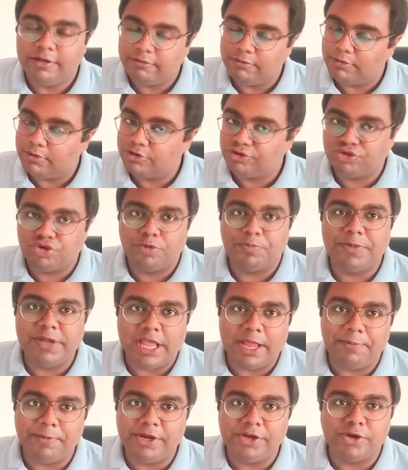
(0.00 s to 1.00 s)
Should be
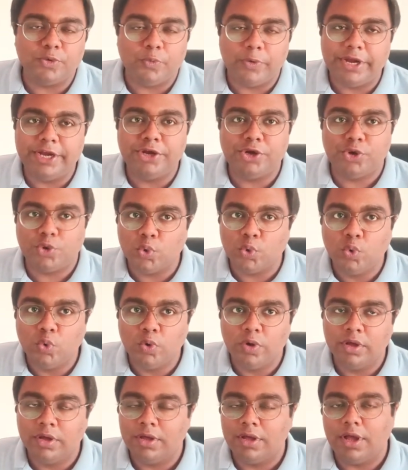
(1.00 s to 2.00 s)
aiming to win
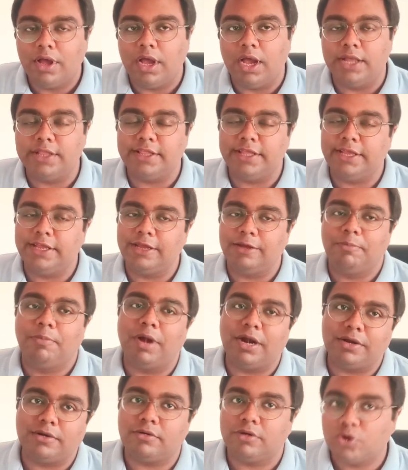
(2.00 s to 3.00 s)
too, I think,
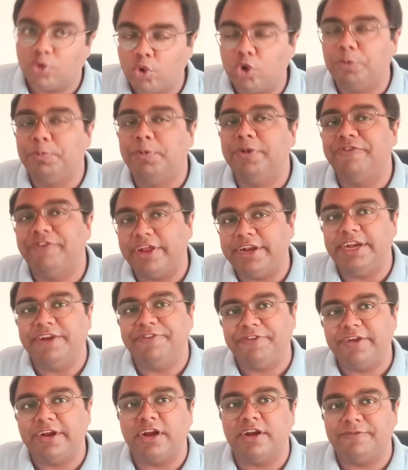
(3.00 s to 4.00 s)
but could be very
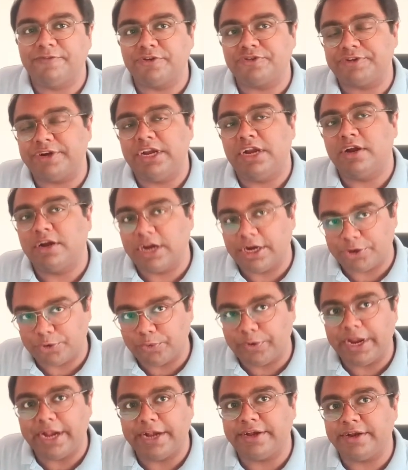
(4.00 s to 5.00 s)
difficult for Sri Lanka to
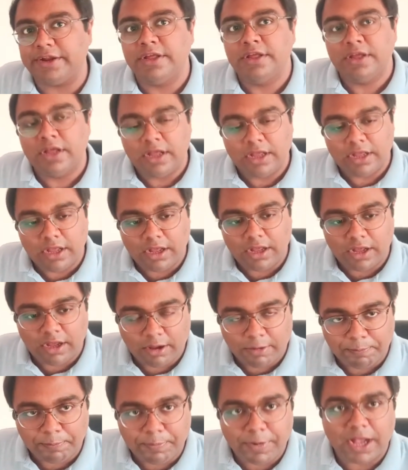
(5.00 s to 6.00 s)
get
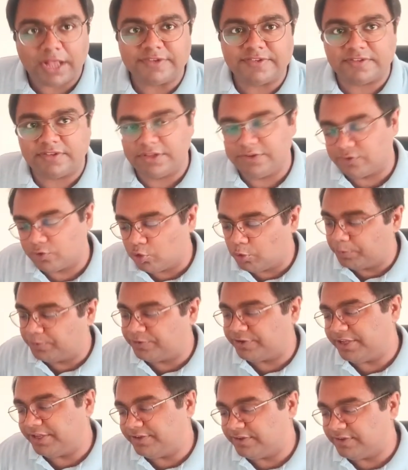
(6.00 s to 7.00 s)
past this group
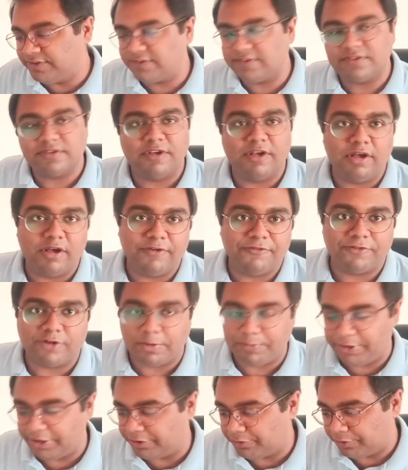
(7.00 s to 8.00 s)
stages
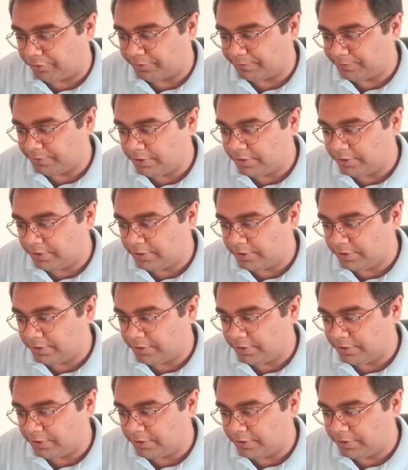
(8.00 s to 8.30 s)
from here on.